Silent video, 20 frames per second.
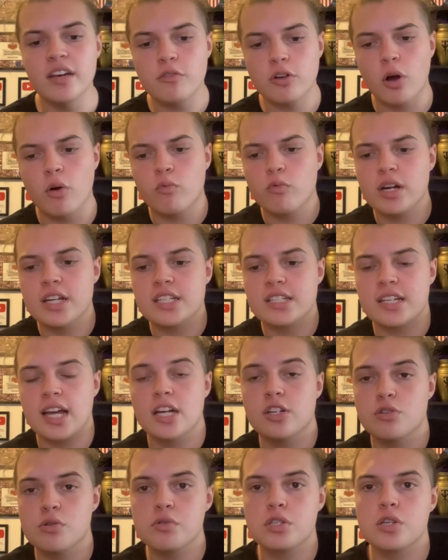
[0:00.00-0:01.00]
it got
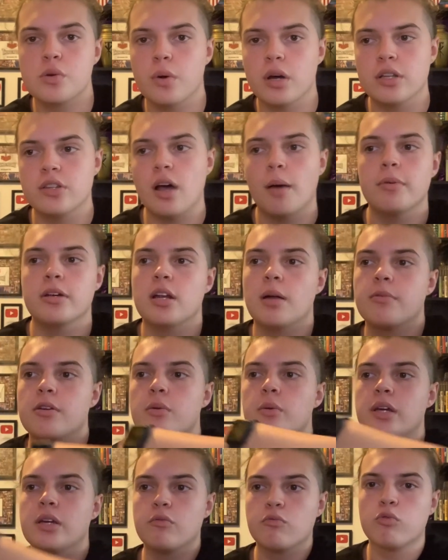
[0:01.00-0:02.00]
rescheduled to a
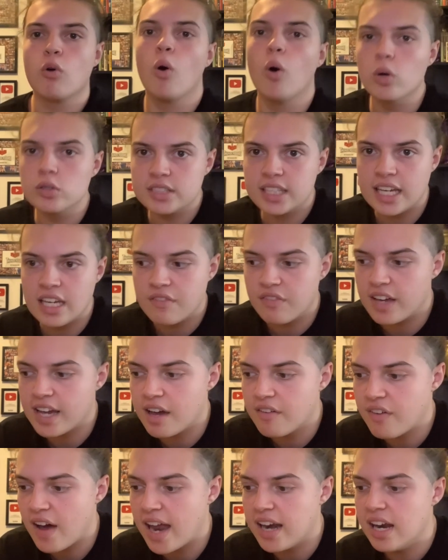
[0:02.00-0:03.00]
WWE Raw TV
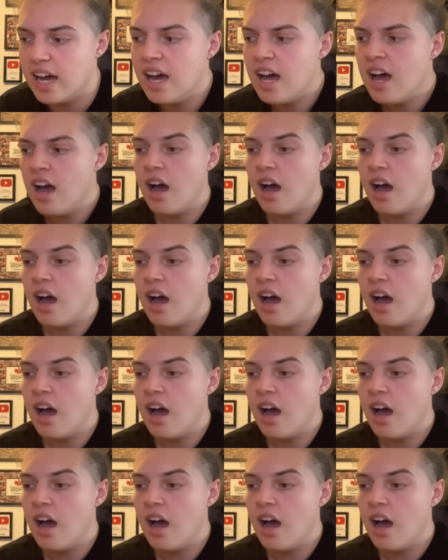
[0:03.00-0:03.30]
event,